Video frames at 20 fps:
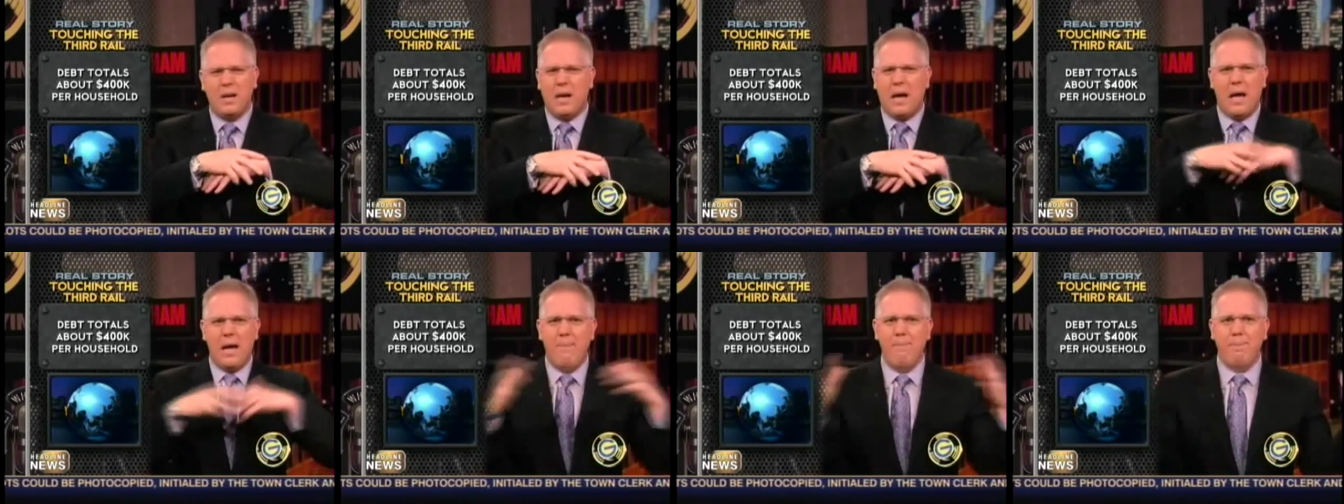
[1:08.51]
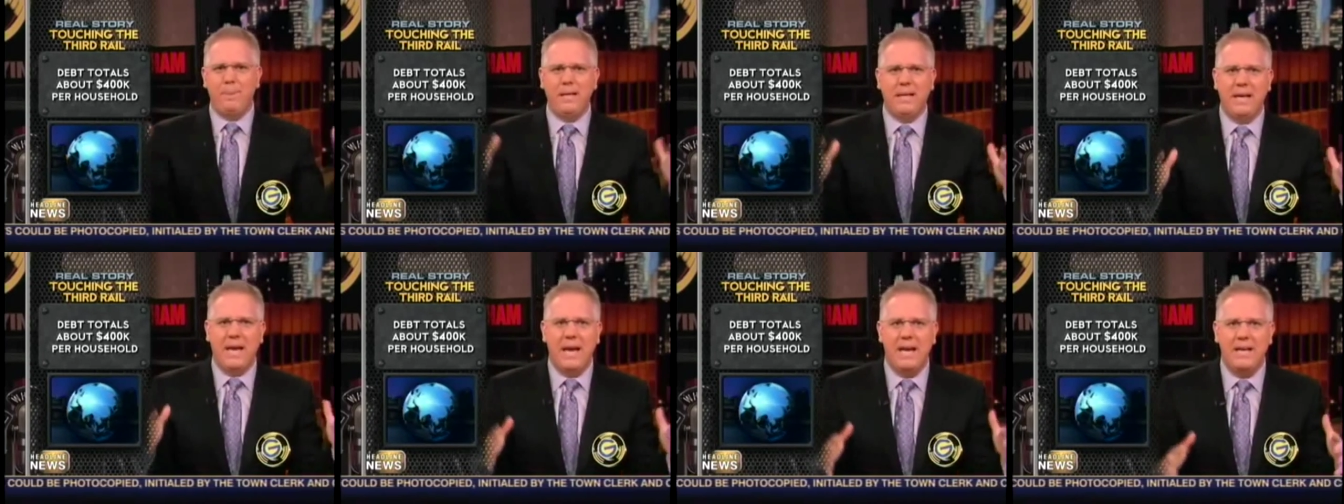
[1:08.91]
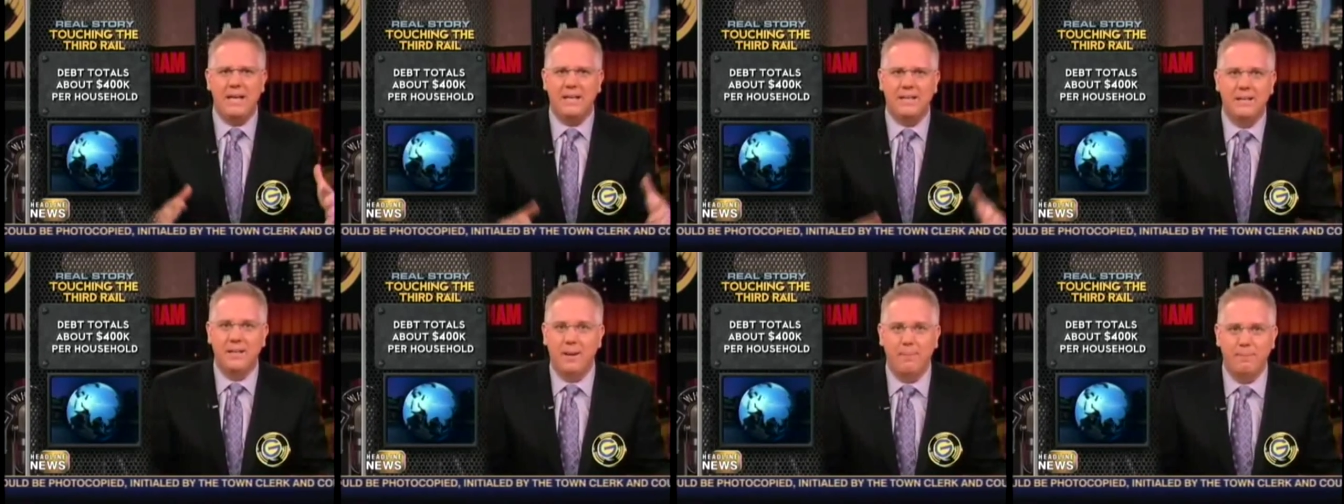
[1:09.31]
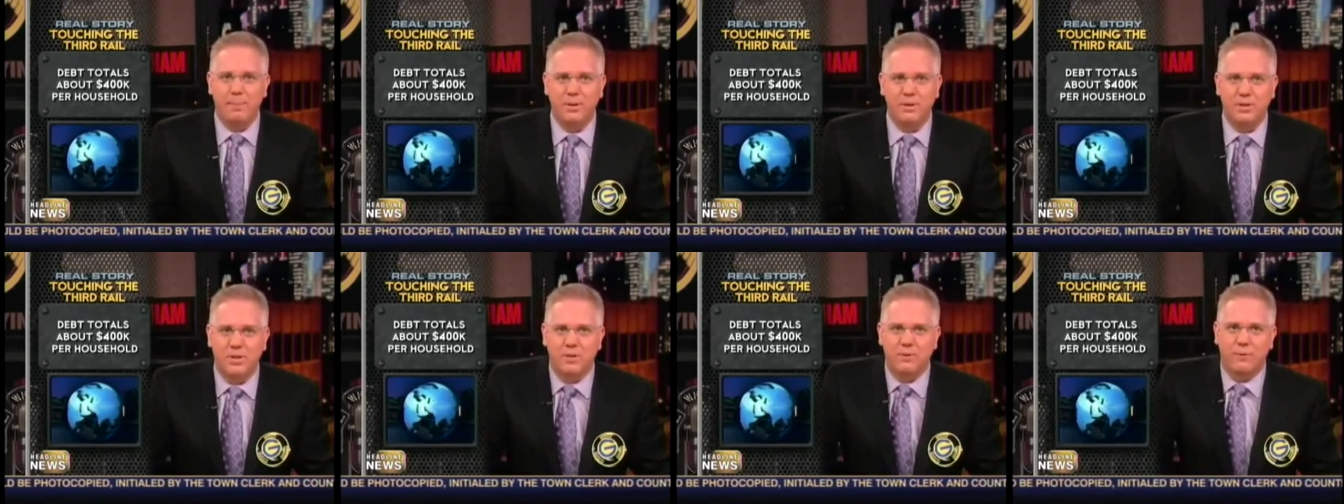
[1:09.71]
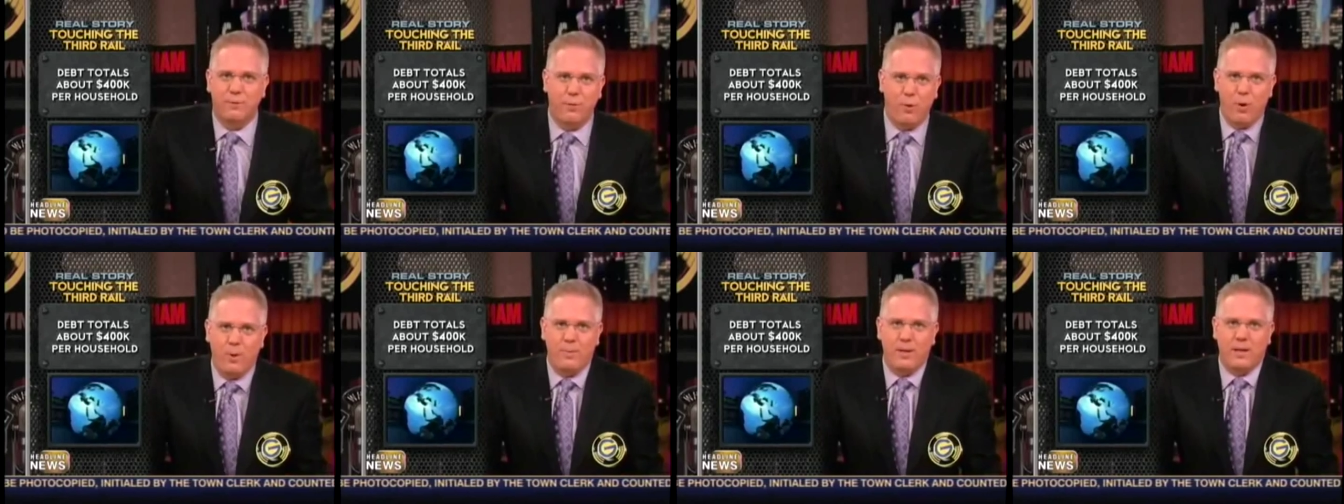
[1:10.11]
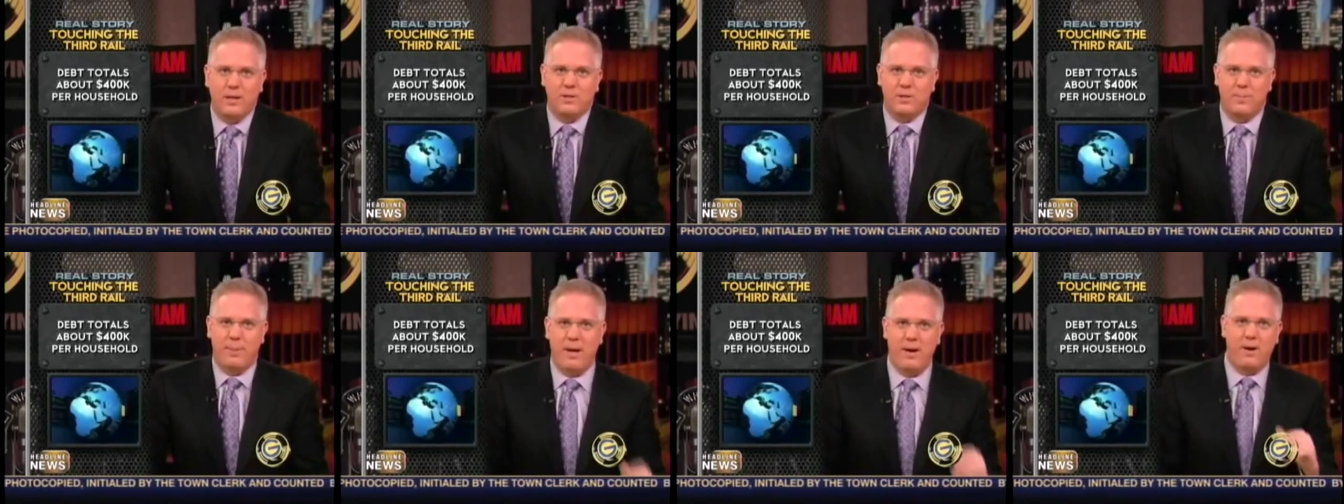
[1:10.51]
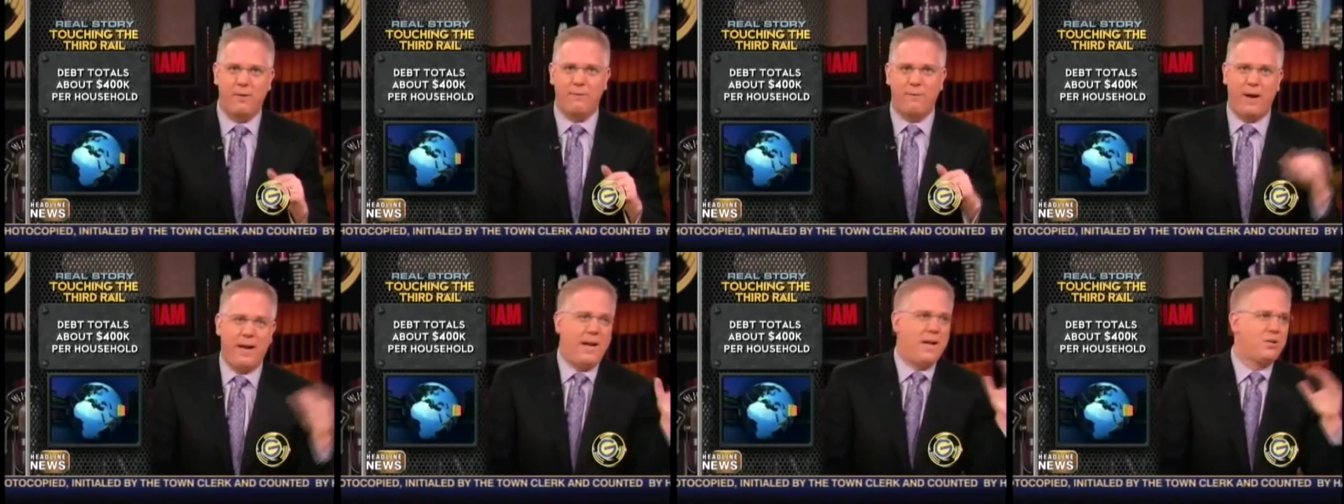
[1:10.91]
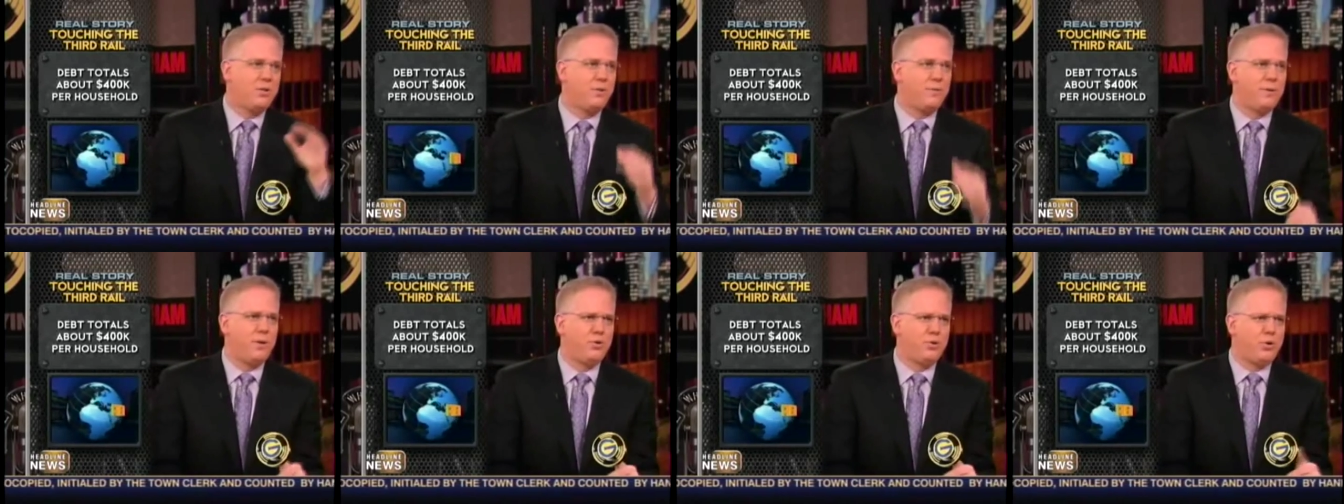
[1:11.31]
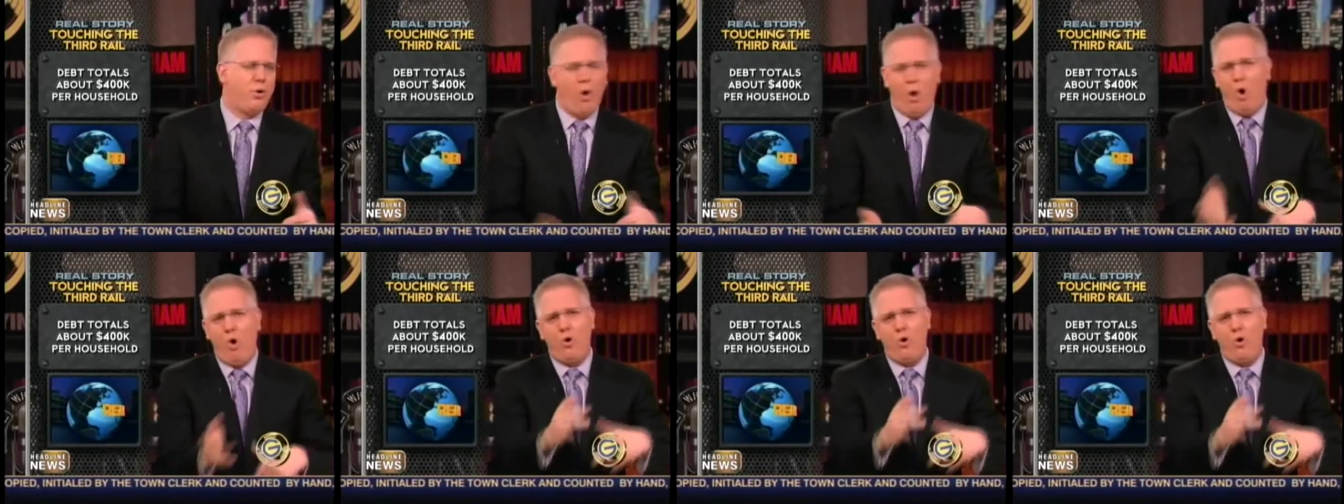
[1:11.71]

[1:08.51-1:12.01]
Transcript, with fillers: complicated numbers and formulas about our financial future.